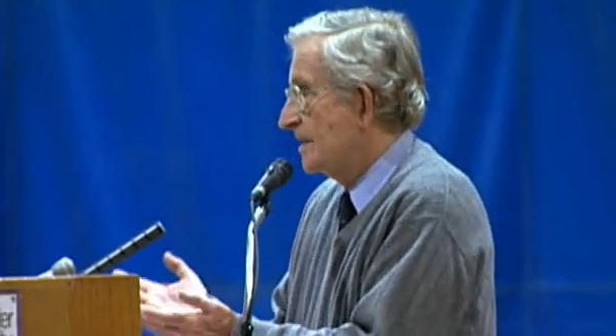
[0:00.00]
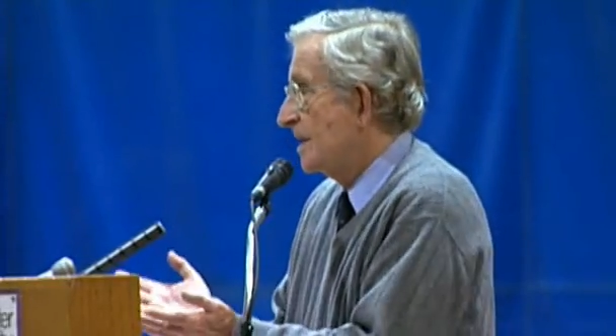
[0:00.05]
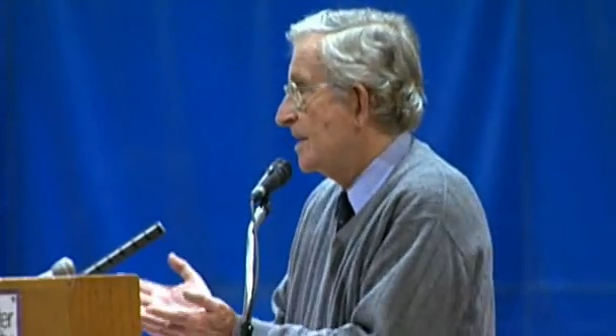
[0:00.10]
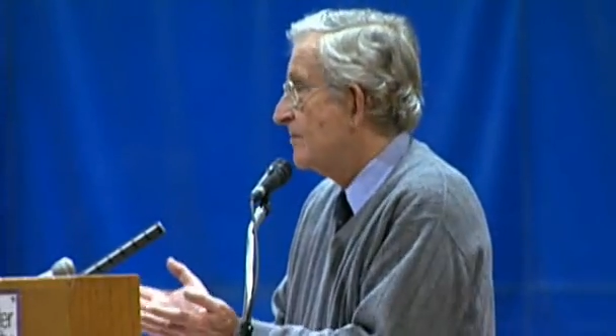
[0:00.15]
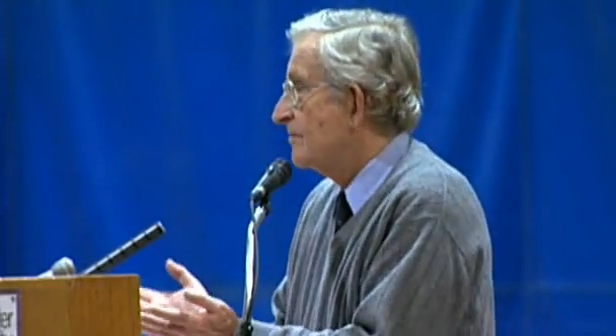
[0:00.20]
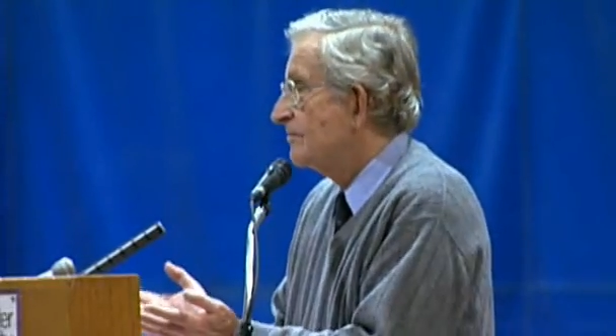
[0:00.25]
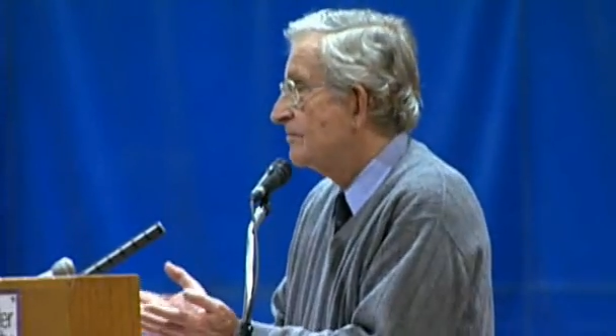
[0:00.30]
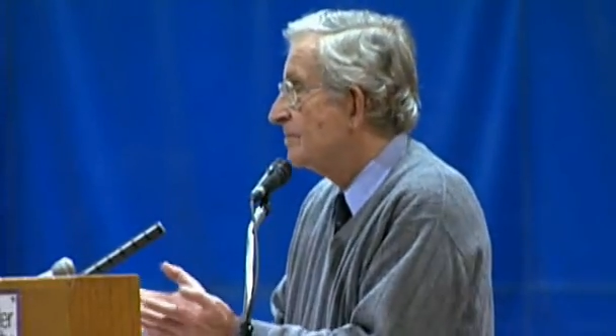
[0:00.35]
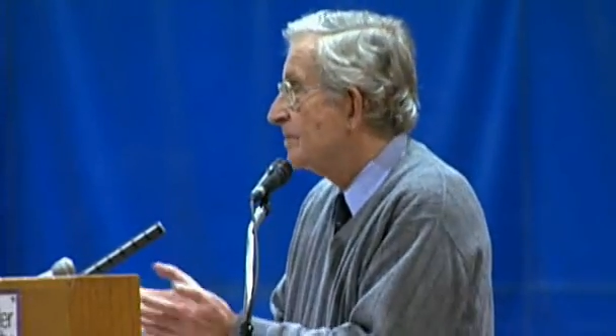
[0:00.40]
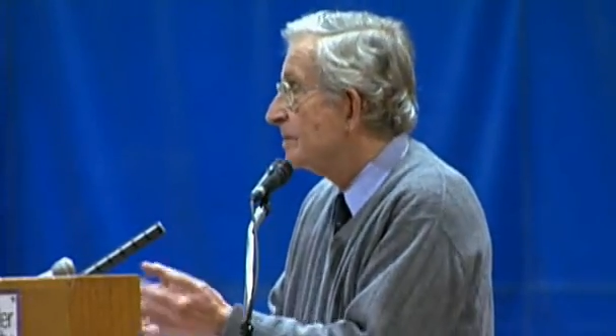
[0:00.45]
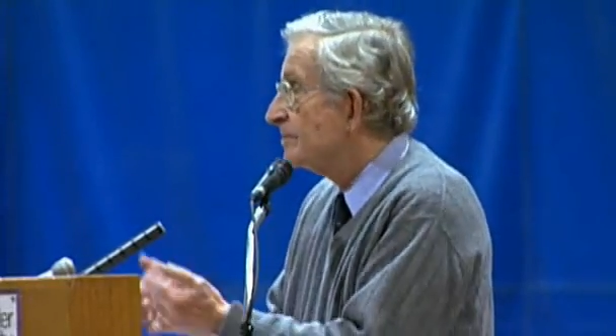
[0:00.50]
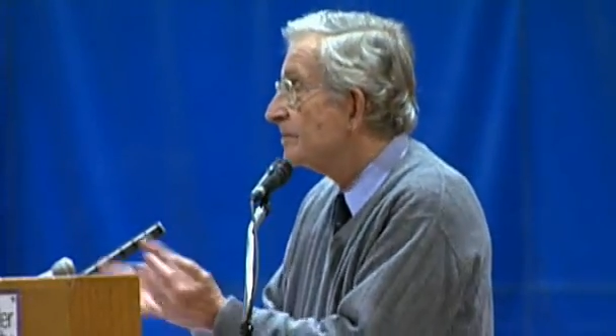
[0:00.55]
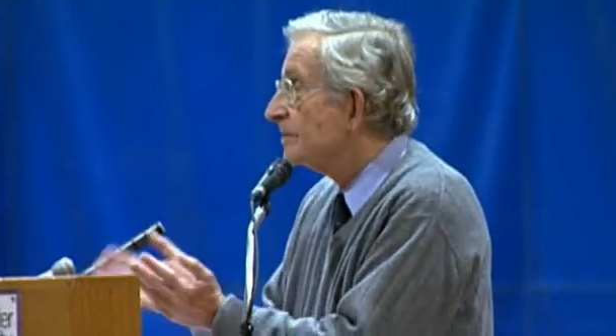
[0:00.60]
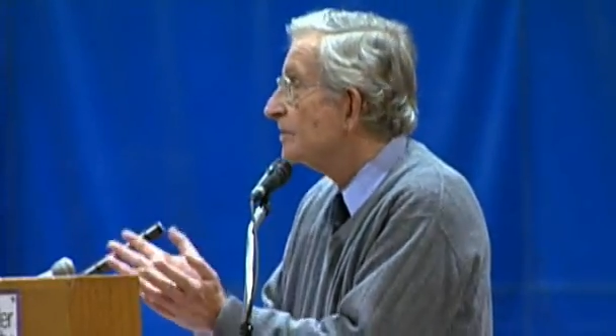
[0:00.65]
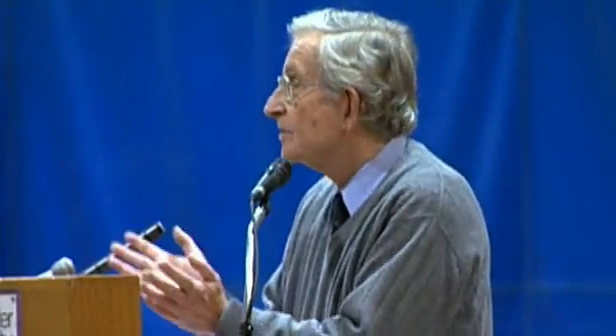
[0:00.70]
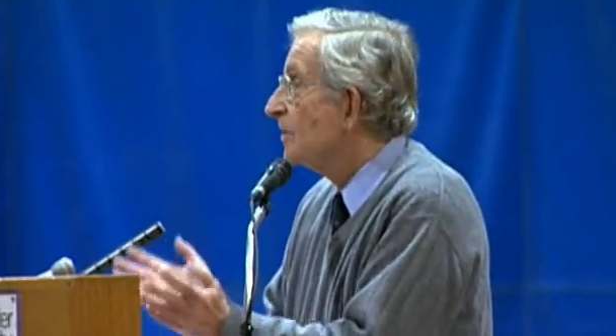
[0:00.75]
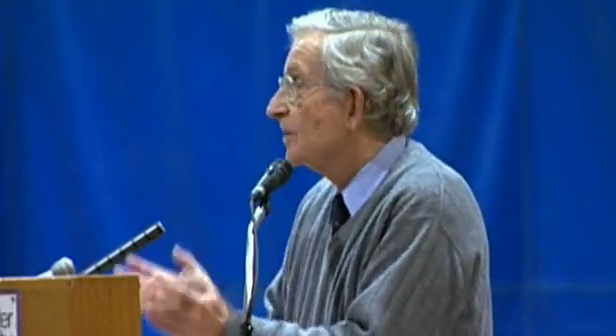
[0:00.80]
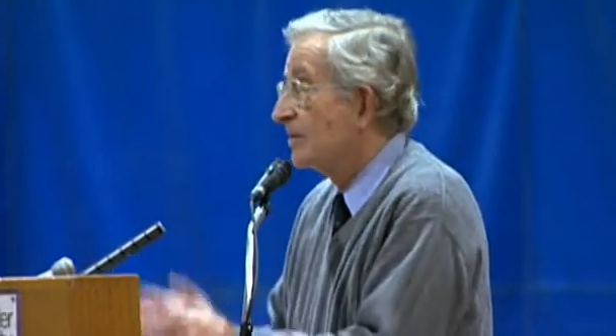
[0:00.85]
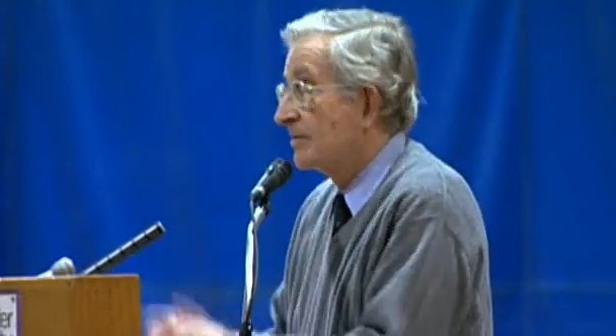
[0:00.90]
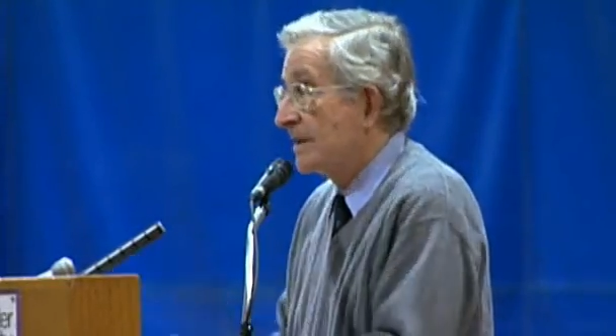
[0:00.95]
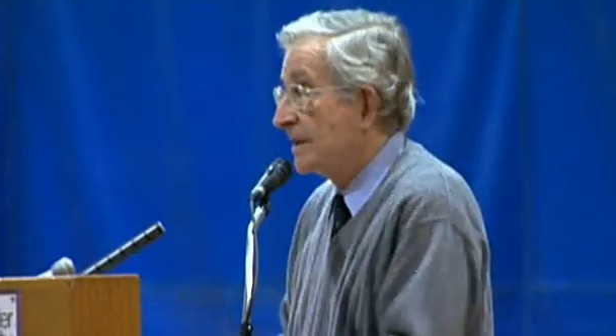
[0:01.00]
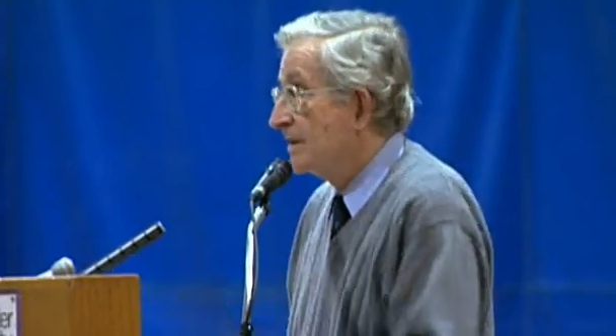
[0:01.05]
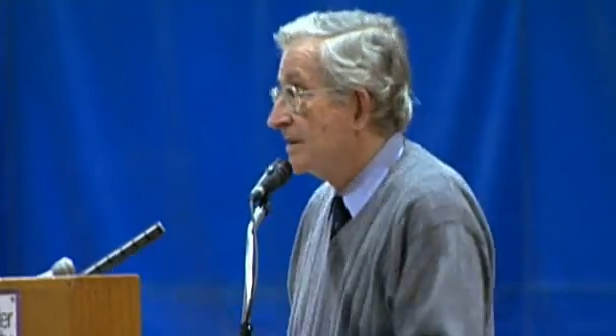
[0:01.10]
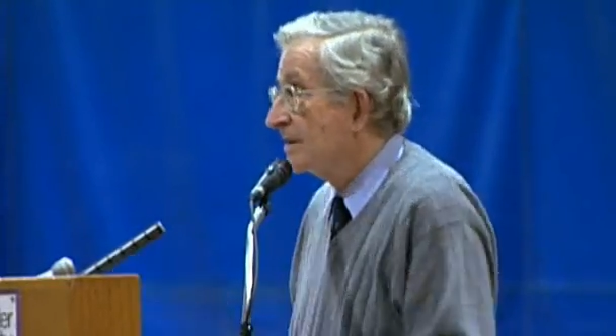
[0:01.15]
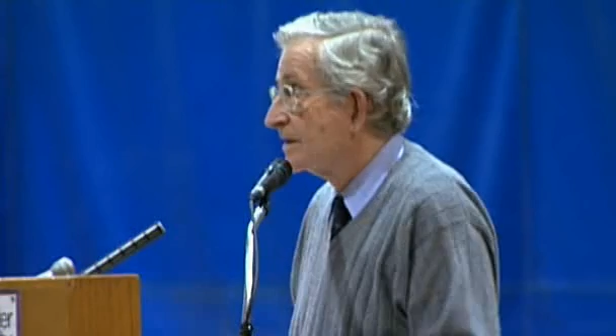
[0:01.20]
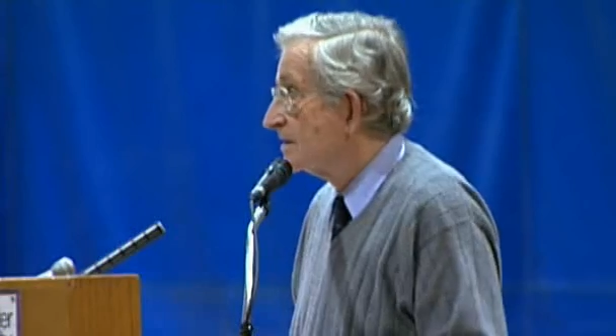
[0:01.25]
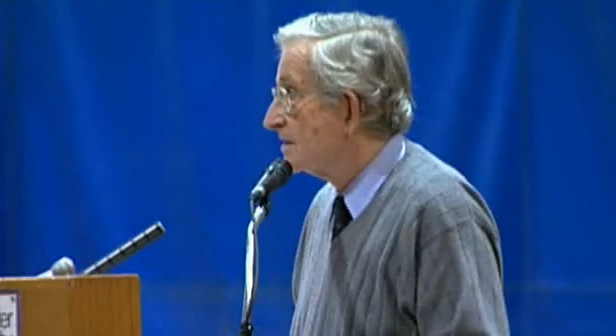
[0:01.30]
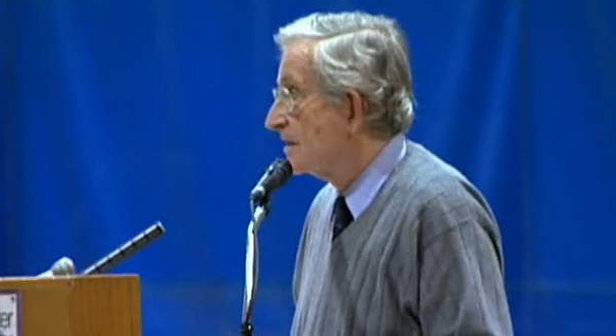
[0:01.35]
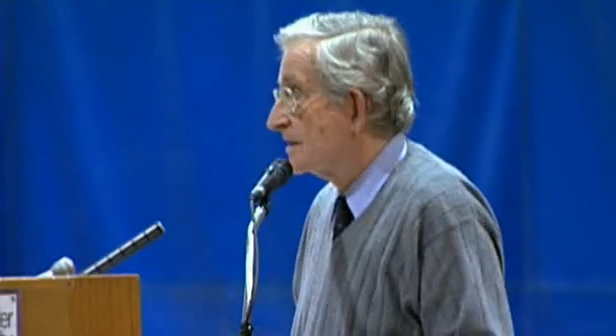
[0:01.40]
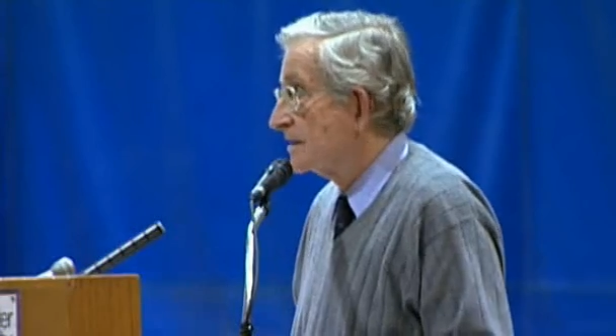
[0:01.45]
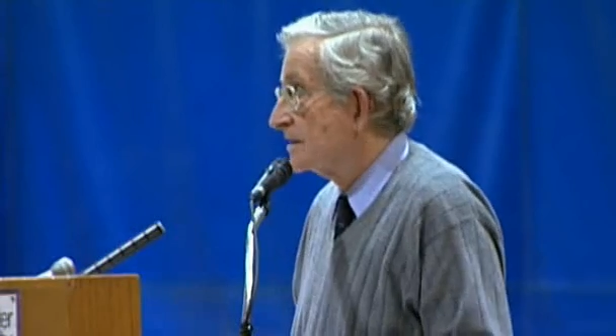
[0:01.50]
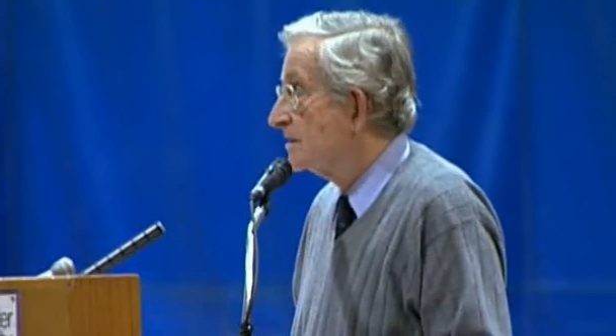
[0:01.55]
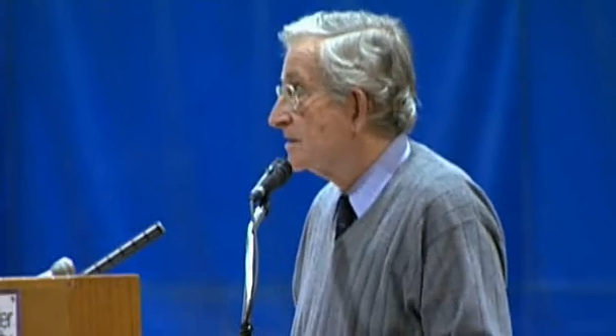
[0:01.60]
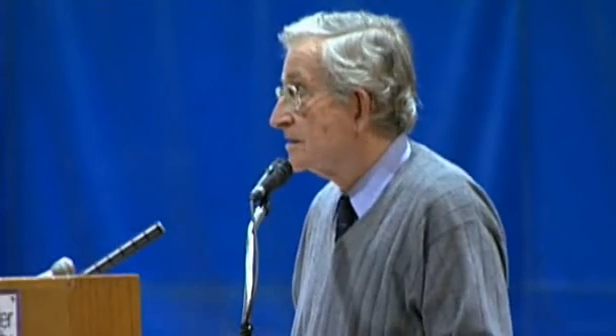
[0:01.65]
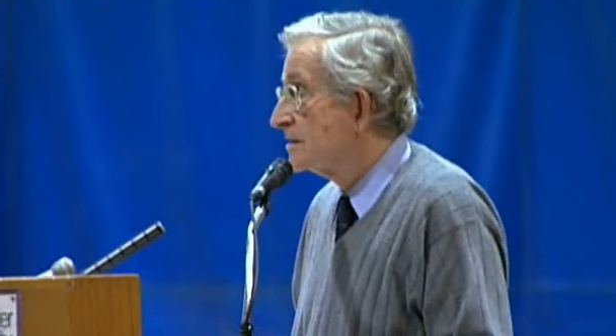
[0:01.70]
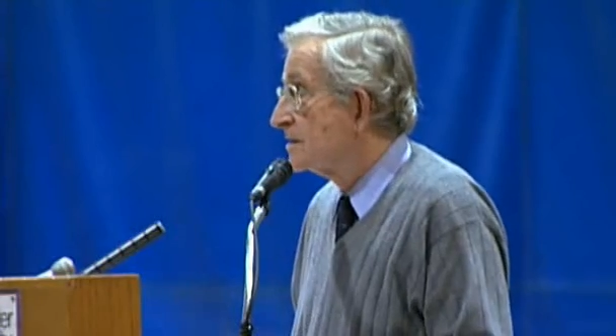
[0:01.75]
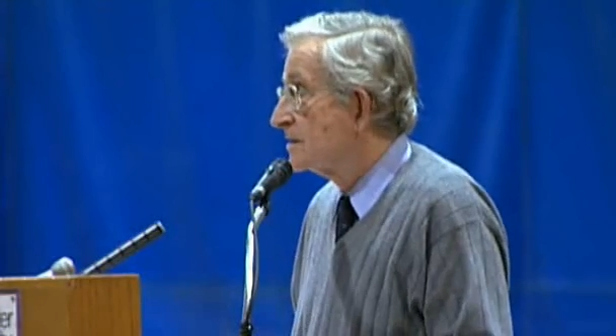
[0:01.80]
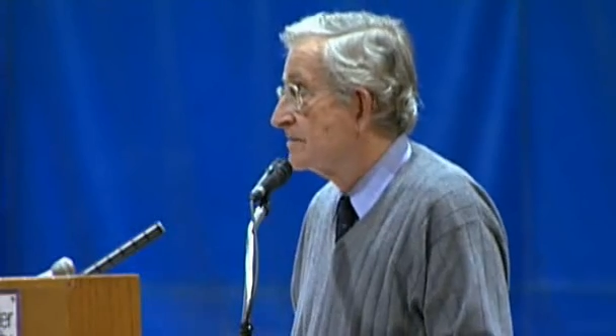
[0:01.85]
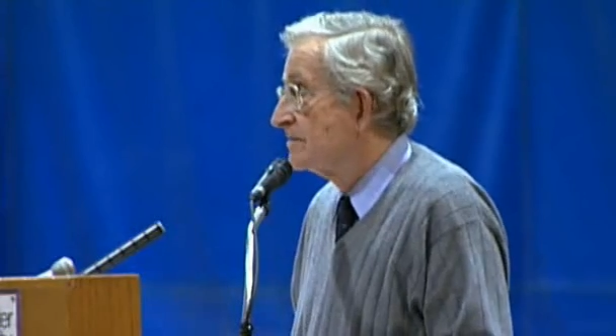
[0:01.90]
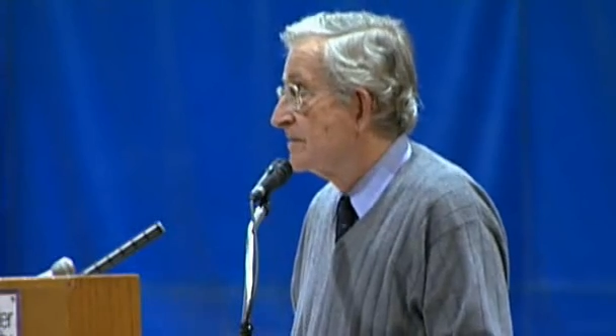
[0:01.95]
have people talk about things like
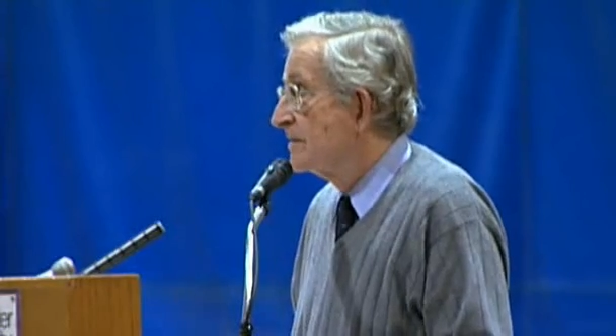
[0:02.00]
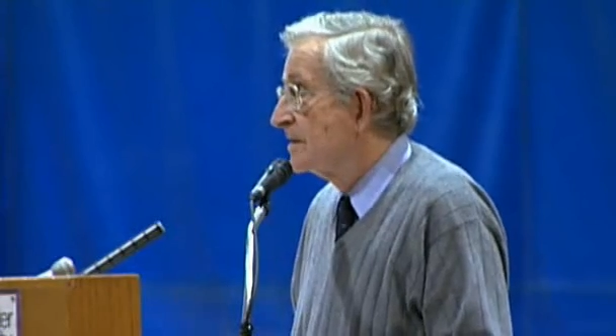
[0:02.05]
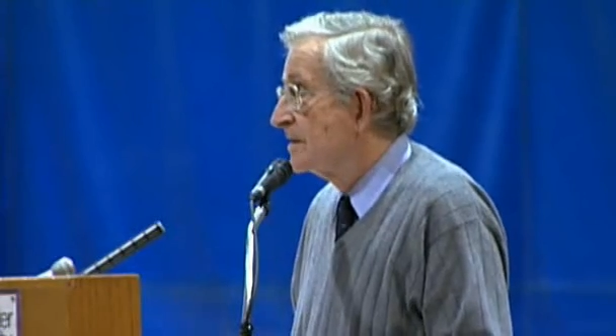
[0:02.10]
this.